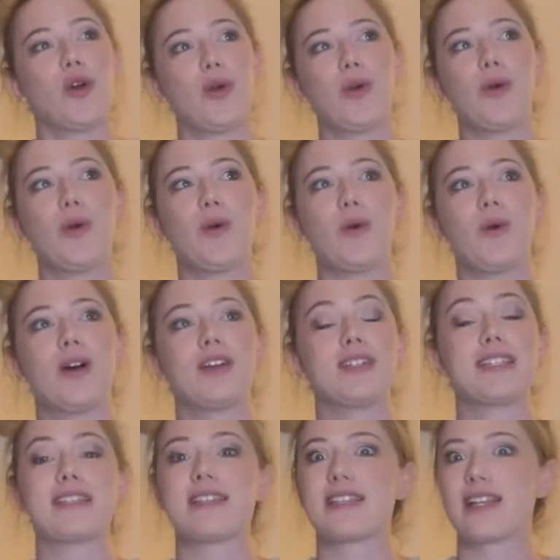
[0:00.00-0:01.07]
who
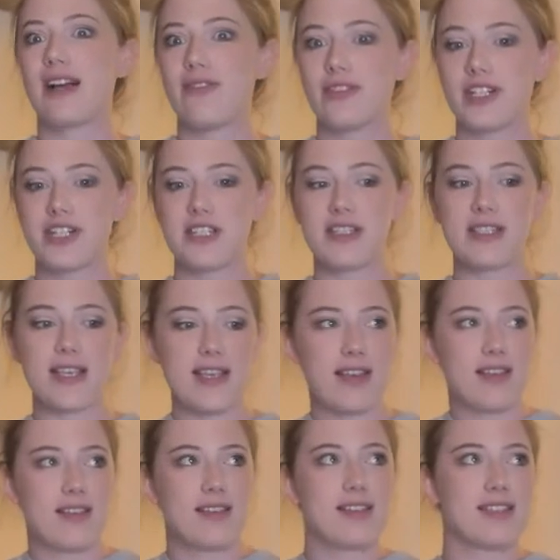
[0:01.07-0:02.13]
discovers
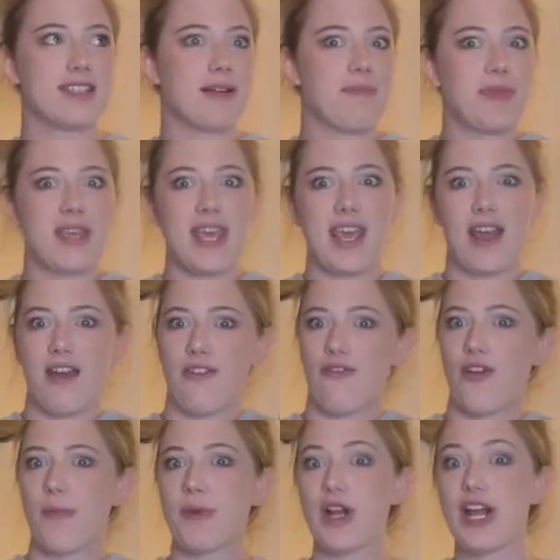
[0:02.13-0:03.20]
something
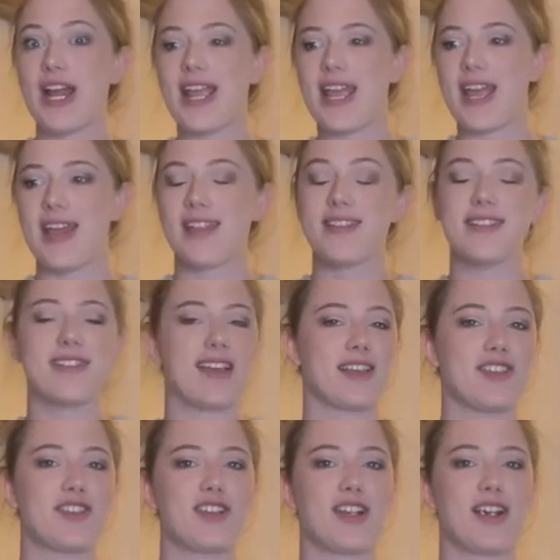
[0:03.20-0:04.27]
from her
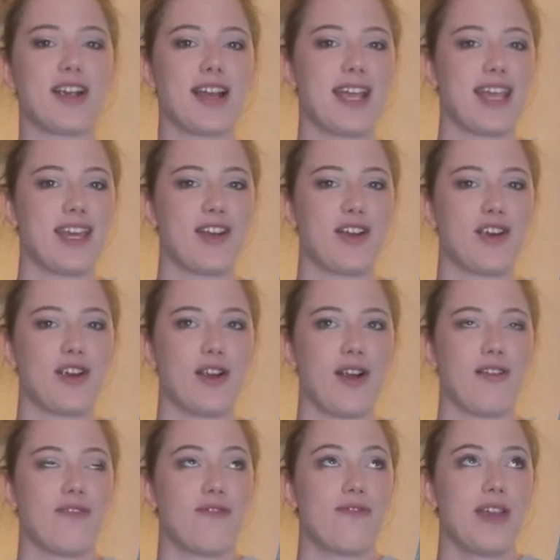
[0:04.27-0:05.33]
ancestor in
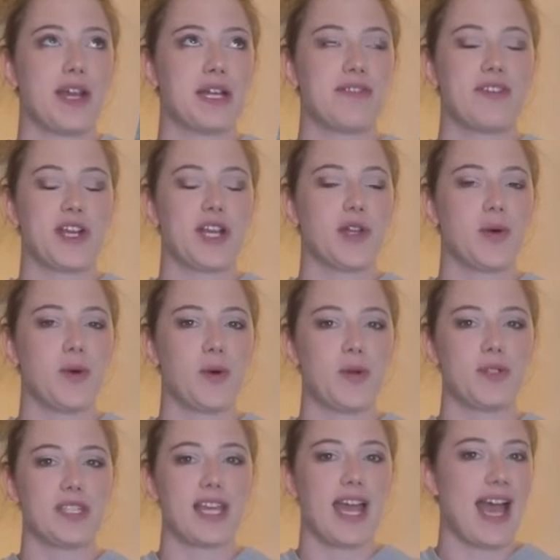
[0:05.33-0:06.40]
her very, very
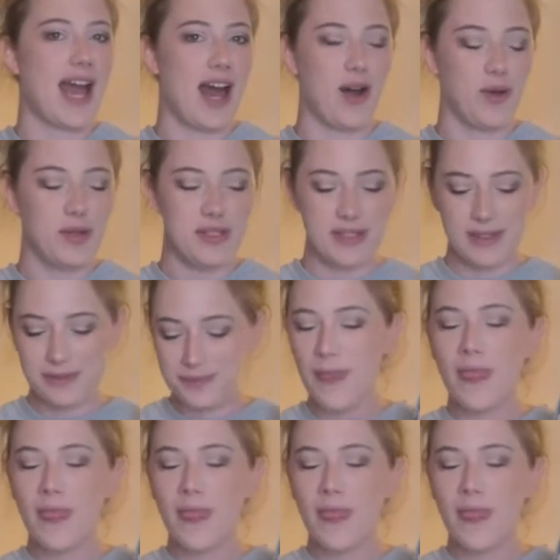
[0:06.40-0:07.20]
old house,